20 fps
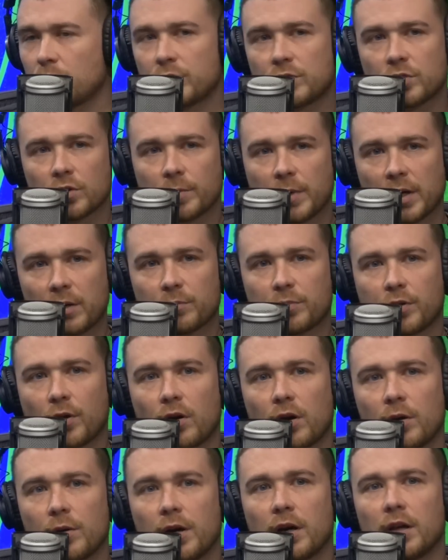We were talking about
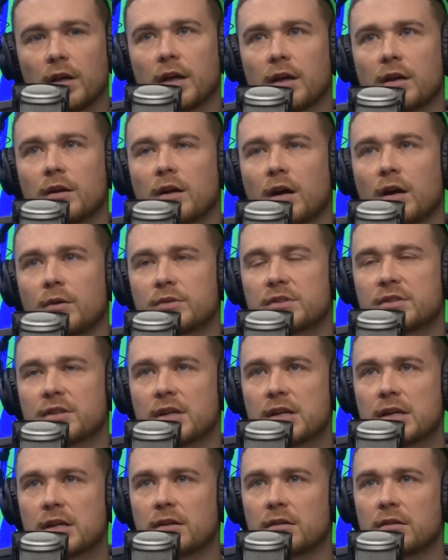Porro earlier, and I was
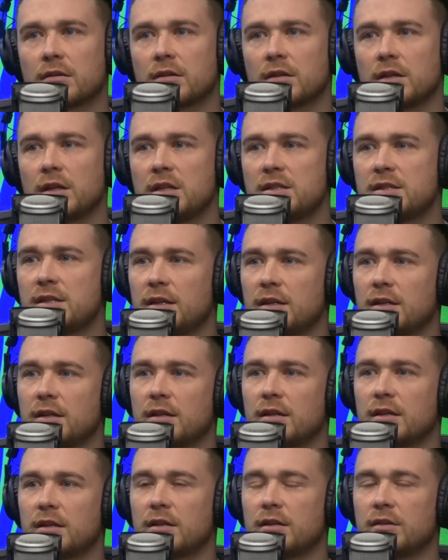saying, is it
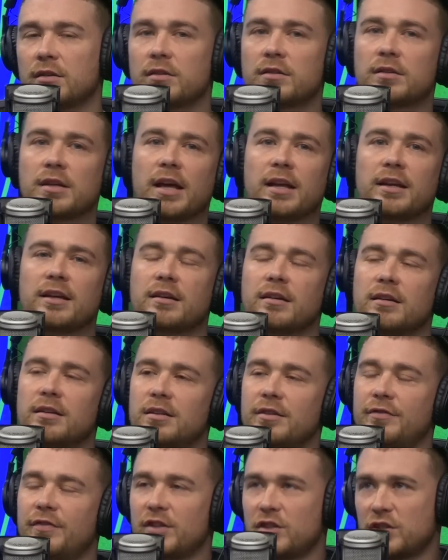any kind of
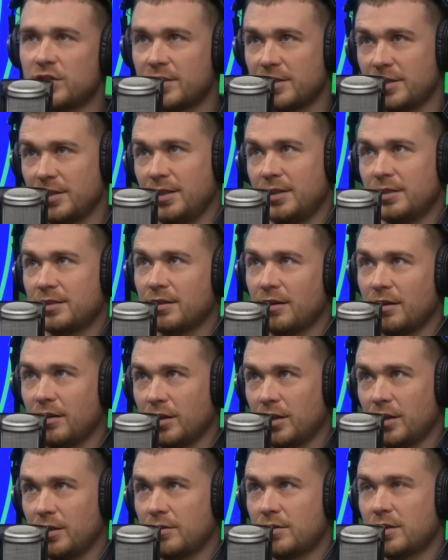deficiencies?
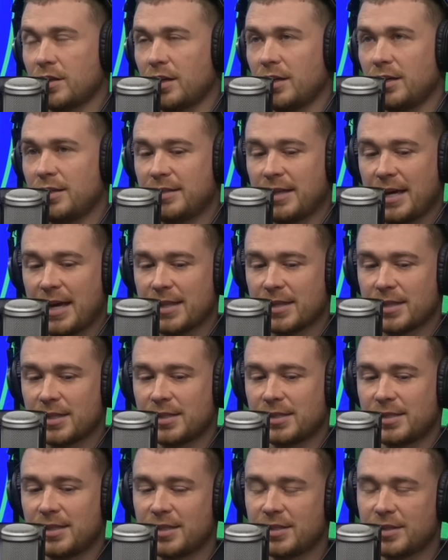Is that the
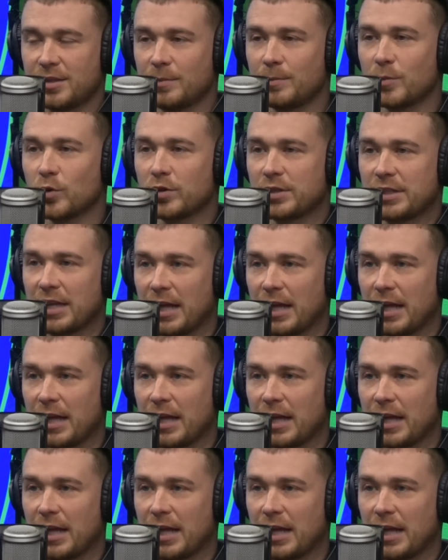system or is